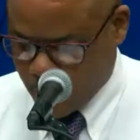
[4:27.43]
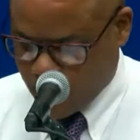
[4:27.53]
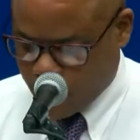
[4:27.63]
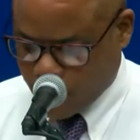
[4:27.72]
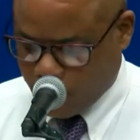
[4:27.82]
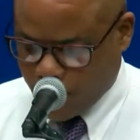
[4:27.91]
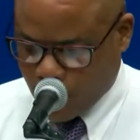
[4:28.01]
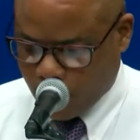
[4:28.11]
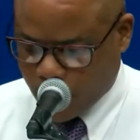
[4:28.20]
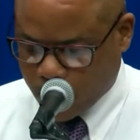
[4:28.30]
Just to give you the
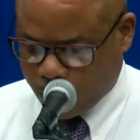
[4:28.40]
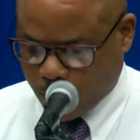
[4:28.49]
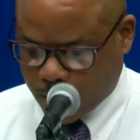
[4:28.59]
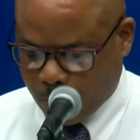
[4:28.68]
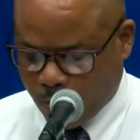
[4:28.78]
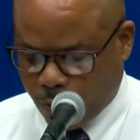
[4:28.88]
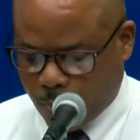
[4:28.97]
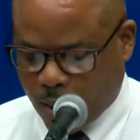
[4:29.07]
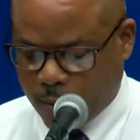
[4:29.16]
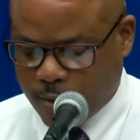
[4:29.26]
numbers, for example, from
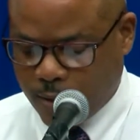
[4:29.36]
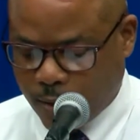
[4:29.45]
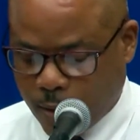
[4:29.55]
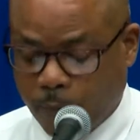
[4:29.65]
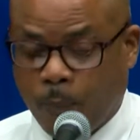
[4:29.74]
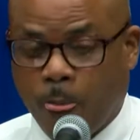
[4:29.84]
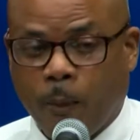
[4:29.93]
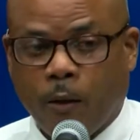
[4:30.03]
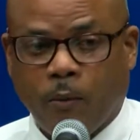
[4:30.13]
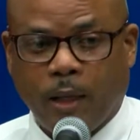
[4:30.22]
Antigua,
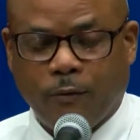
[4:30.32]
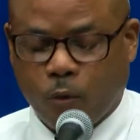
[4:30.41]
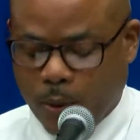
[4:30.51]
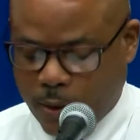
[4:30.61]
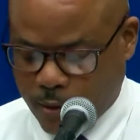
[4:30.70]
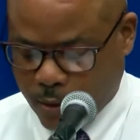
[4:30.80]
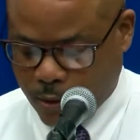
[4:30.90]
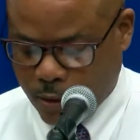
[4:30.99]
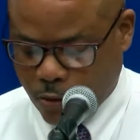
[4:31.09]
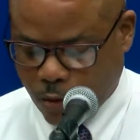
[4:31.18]
we have 26
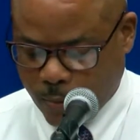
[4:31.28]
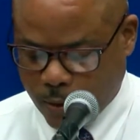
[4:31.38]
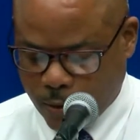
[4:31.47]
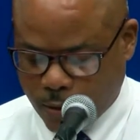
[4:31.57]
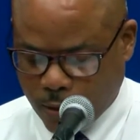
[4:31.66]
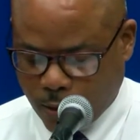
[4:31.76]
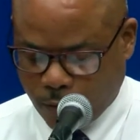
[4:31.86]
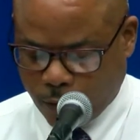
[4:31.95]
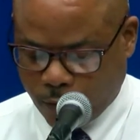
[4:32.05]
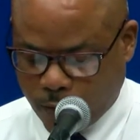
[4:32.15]
instruments,
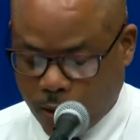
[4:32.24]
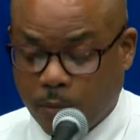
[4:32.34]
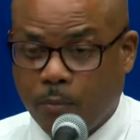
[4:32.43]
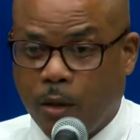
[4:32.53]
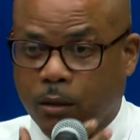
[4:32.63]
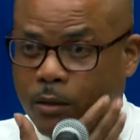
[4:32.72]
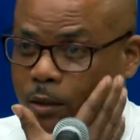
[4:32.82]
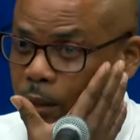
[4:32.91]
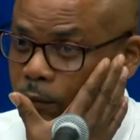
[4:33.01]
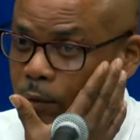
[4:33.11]
15 bonds.
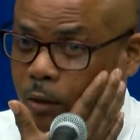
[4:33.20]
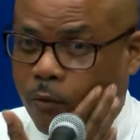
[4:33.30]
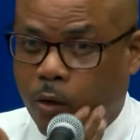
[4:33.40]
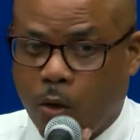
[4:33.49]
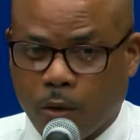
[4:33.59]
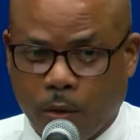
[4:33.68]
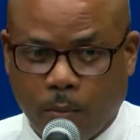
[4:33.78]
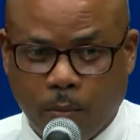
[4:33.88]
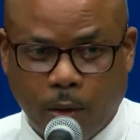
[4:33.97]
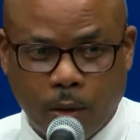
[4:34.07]
They have a lot of
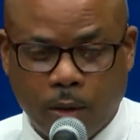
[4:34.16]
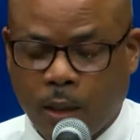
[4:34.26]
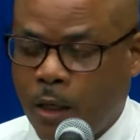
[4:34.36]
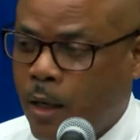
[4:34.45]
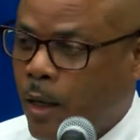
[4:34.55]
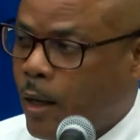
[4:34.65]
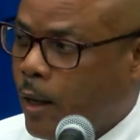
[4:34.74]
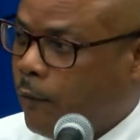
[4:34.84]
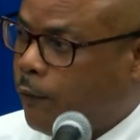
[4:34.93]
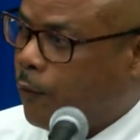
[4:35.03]
long-term bonds.
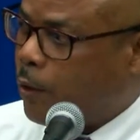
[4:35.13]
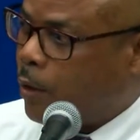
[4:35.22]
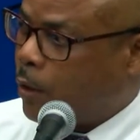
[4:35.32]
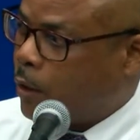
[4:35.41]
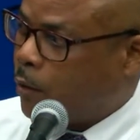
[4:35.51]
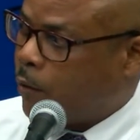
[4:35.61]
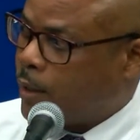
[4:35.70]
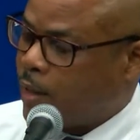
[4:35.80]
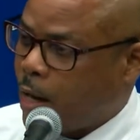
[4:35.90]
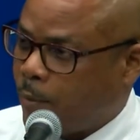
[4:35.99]
For
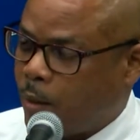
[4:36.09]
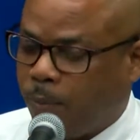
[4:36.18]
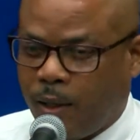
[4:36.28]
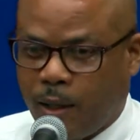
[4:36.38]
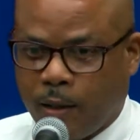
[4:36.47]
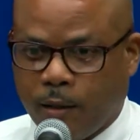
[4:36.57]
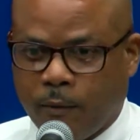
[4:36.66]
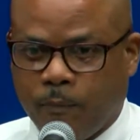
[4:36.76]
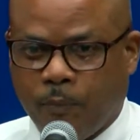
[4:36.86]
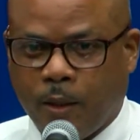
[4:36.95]
retirement planning,
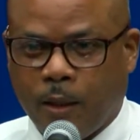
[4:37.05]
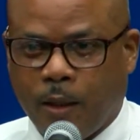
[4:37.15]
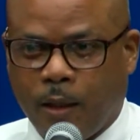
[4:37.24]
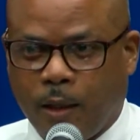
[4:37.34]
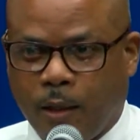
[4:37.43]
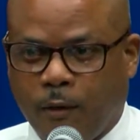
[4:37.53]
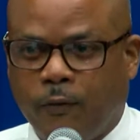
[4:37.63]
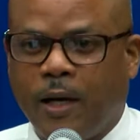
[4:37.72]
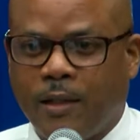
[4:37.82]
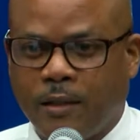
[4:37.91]
the
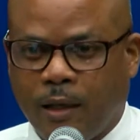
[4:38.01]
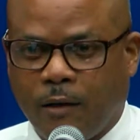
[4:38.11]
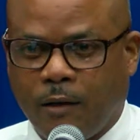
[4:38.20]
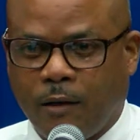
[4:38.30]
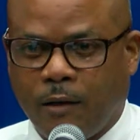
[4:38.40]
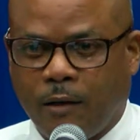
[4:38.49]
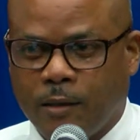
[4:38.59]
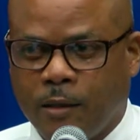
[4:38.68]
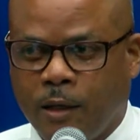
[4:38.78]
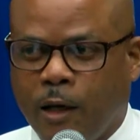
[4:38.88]
financial
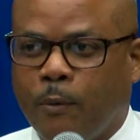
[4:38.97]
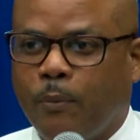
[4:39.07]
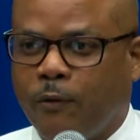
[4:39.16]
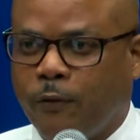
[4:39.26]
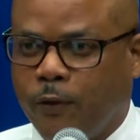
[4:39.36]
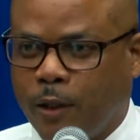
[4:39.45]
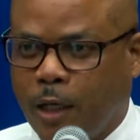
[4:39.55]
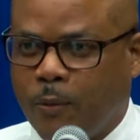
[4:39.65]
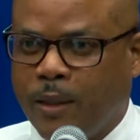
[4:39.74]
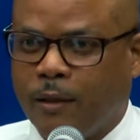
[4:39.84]
advisors prefer
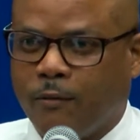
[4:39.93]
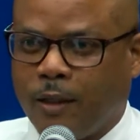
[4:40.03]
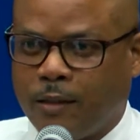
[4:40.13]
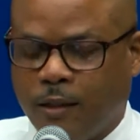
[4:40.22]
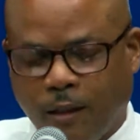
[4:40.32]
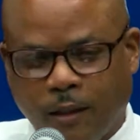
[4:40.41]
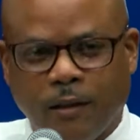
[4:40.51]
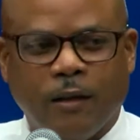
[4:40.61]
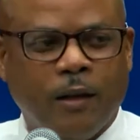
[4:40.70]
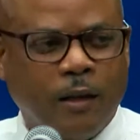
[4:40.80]
that we invest
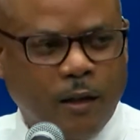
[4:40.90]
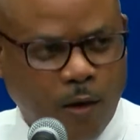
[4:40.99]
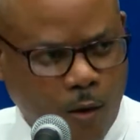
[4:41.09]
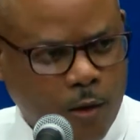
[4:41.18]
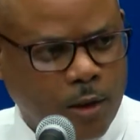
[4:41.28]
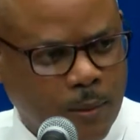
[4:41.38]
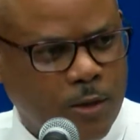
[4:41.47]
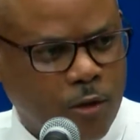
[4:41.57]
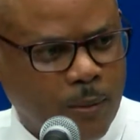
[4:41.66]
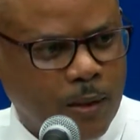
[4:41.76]
in the long-term
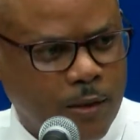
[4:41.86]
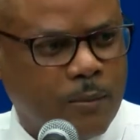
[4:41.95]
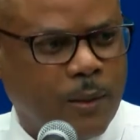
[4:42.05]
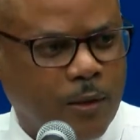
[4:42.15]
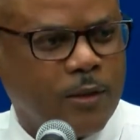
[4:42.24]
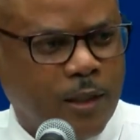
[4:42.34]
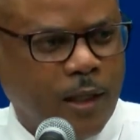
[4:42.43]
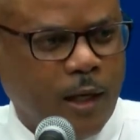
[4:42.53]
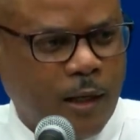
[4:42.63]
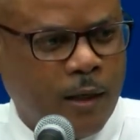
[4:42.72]
instruments because they
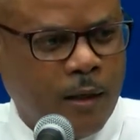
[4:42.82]
are